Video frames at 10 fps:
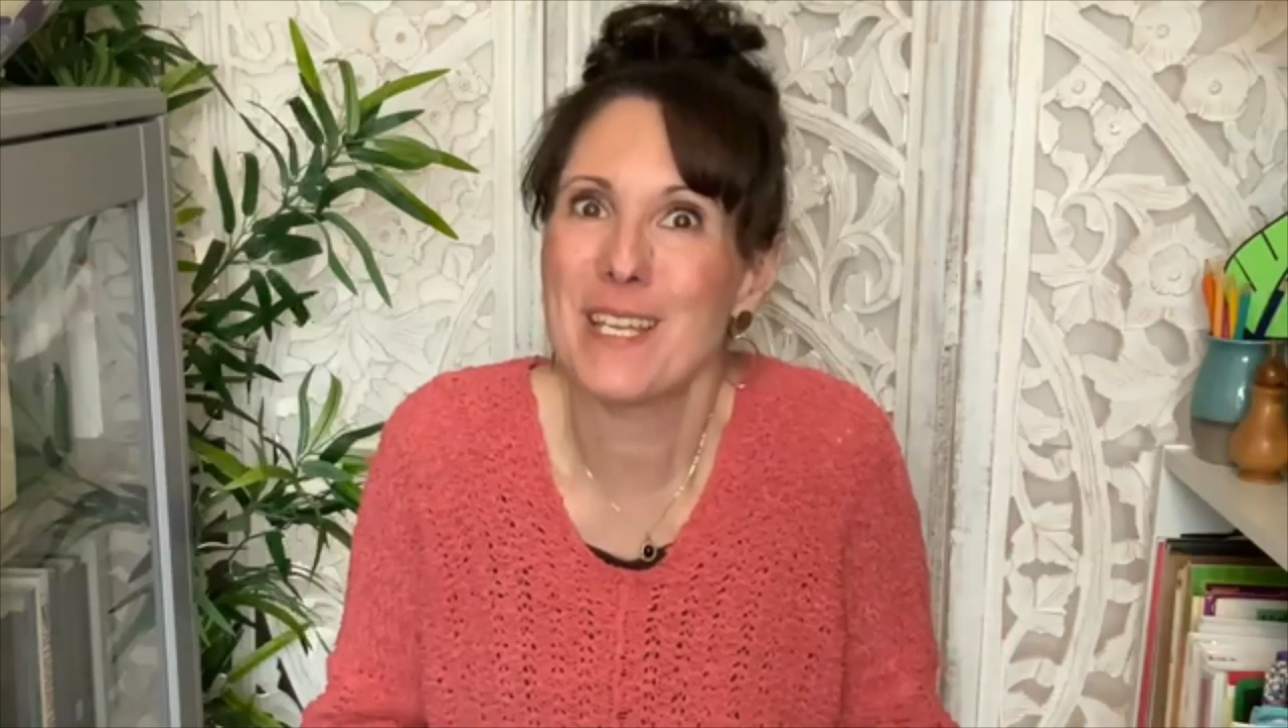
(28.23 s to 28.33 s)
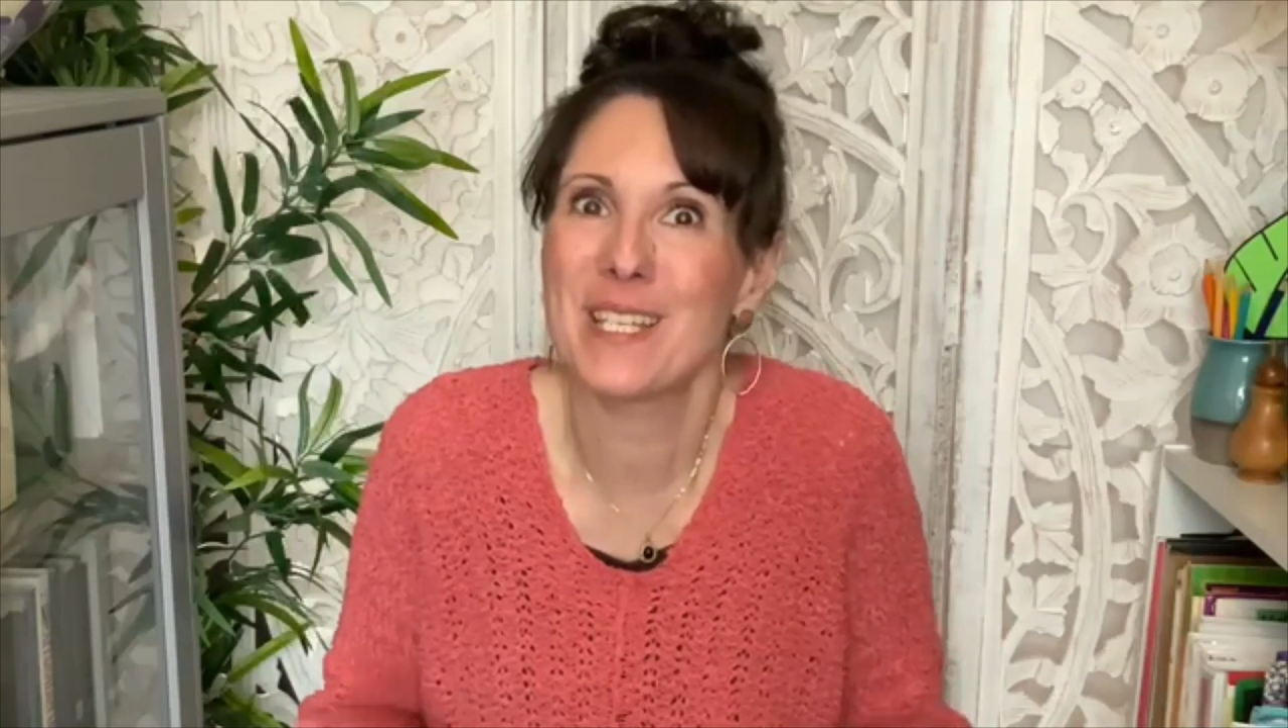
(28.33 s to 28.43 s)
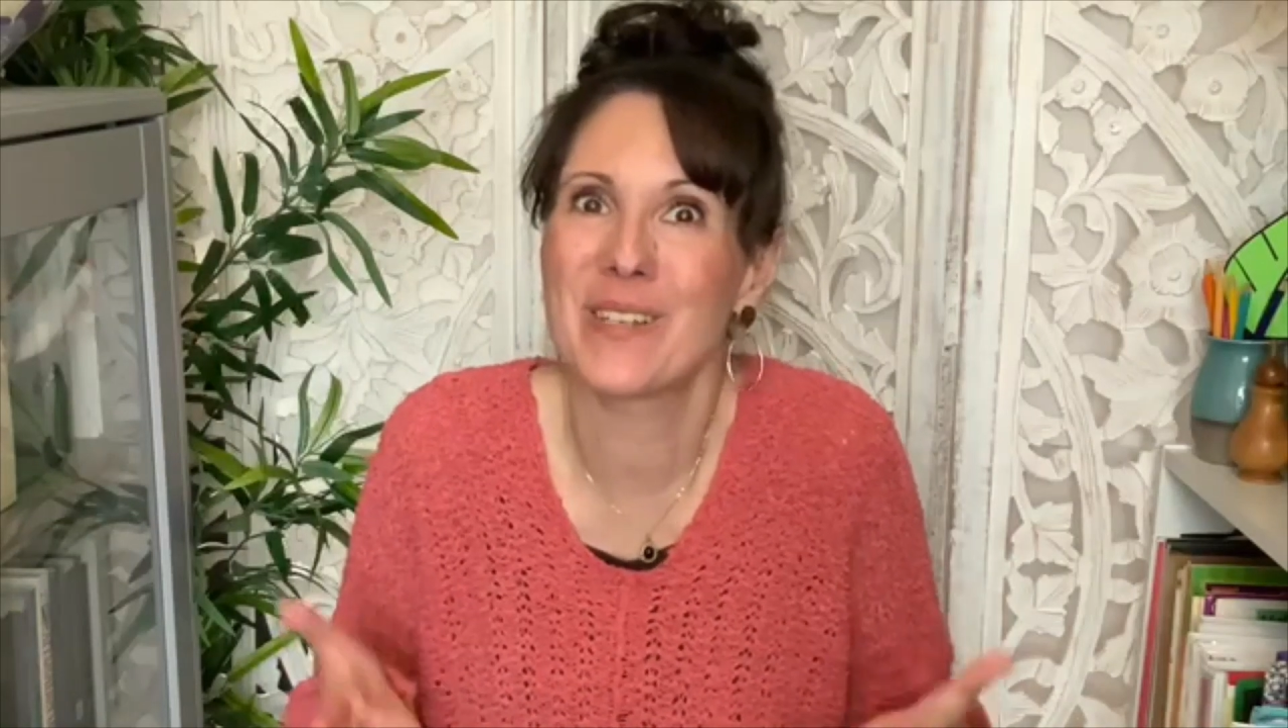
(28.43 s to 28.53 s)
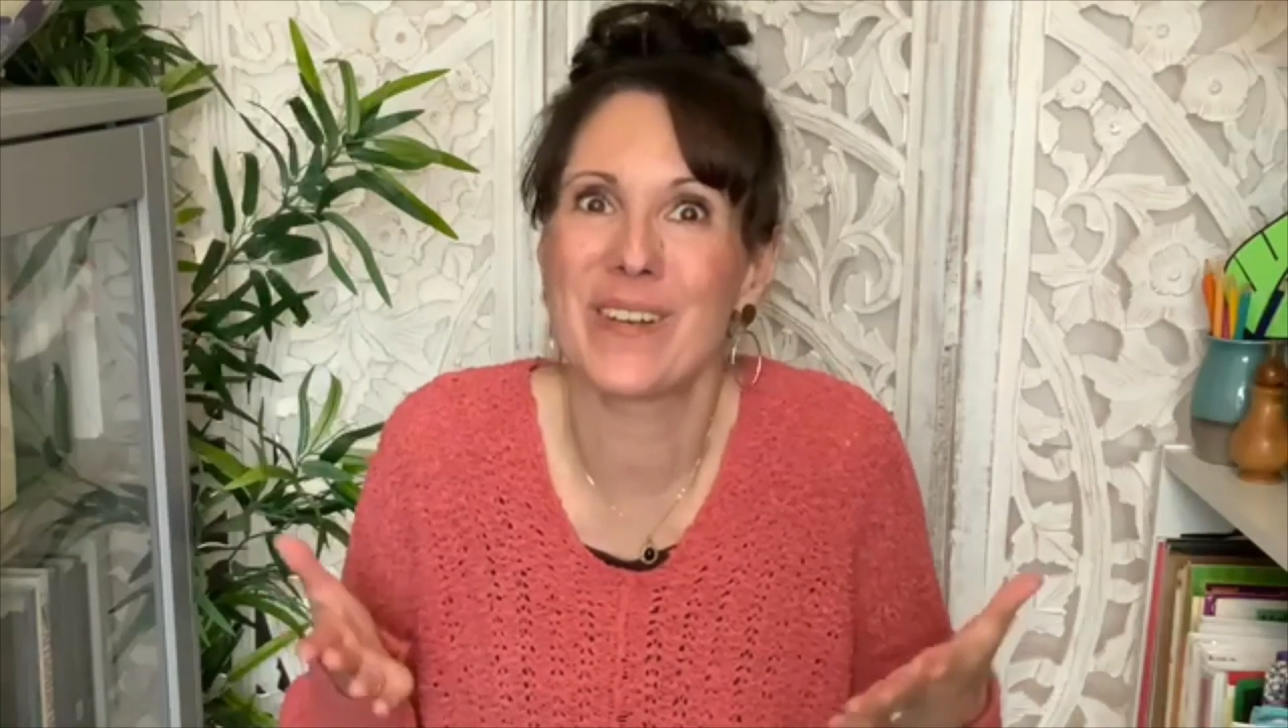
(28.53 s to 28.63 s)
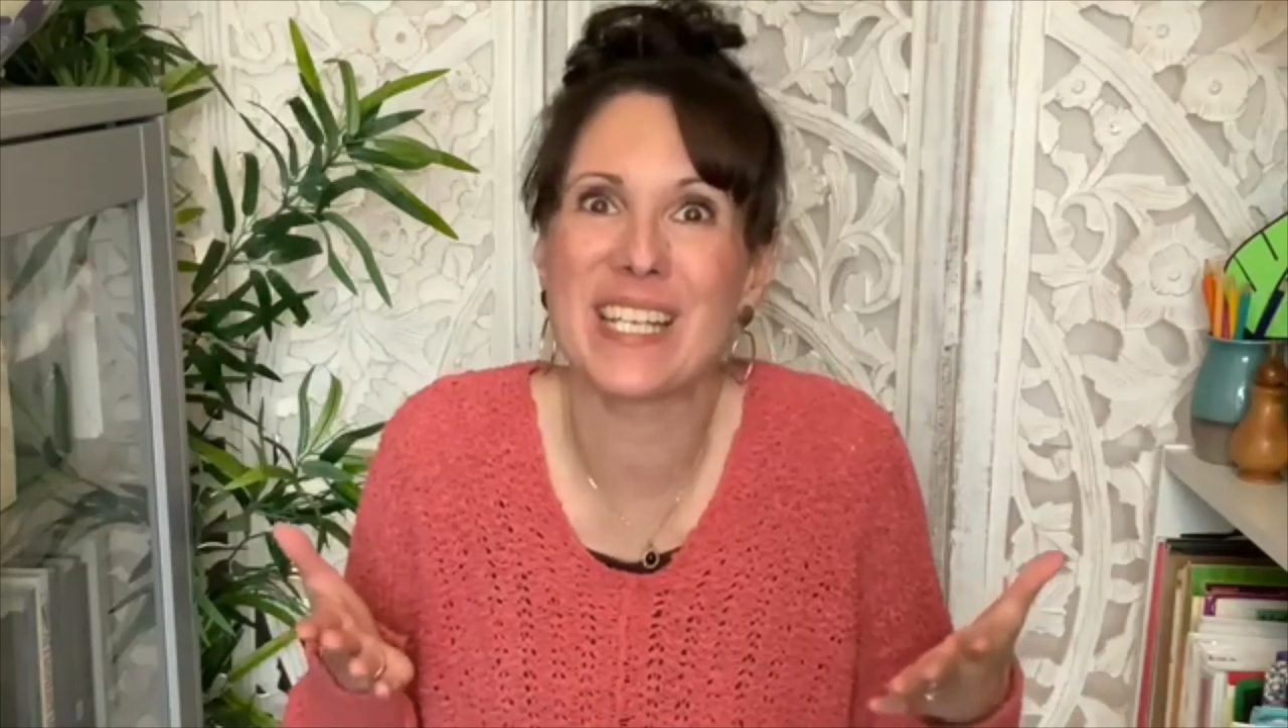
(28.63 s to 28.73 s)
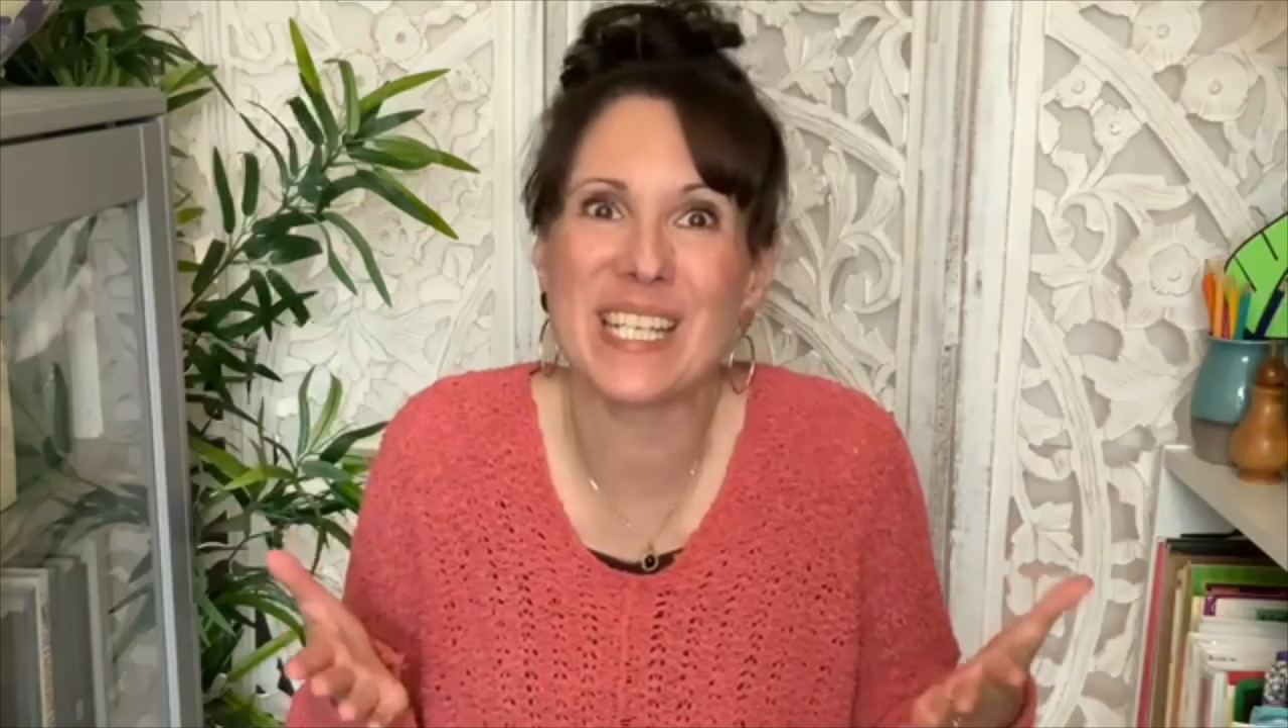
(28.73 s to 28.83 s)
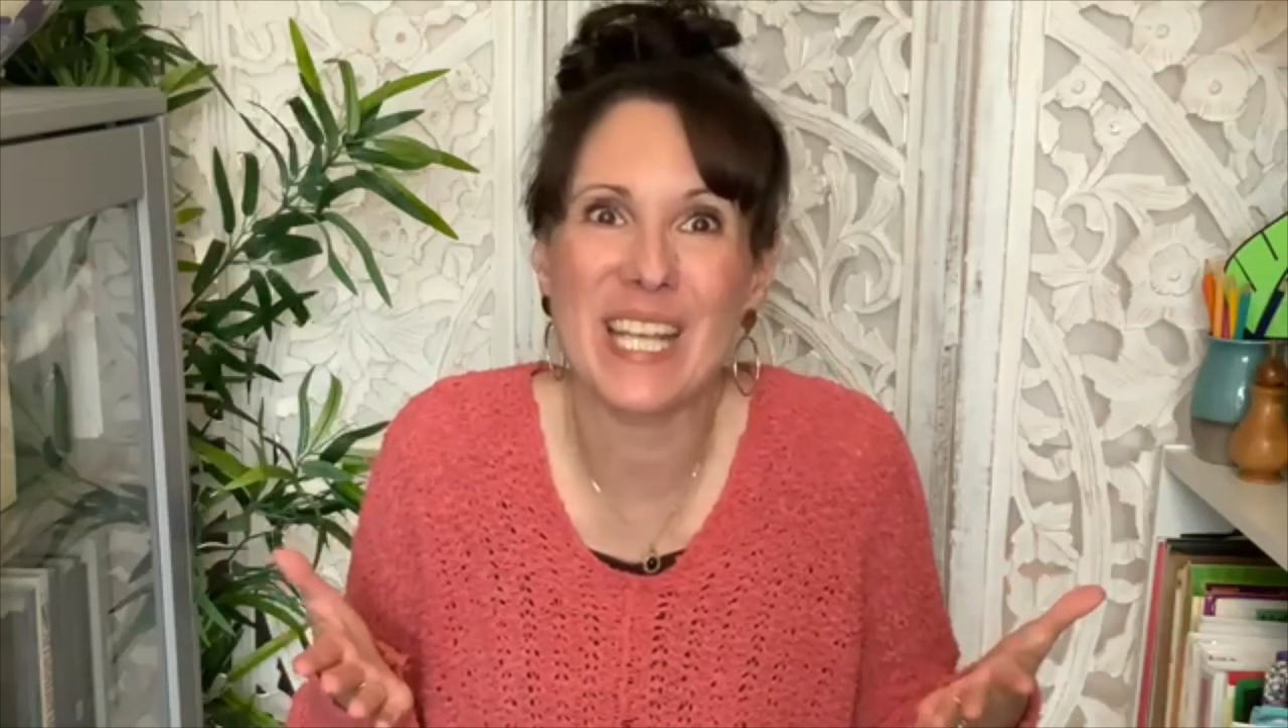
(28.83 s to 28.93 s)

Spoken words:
is going to